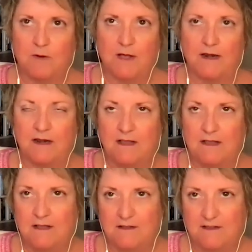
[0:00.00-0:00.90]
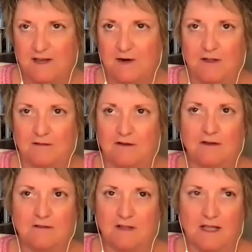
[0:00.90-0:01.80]
but it
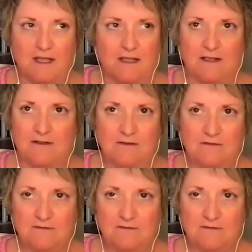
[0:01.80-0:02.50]
looked like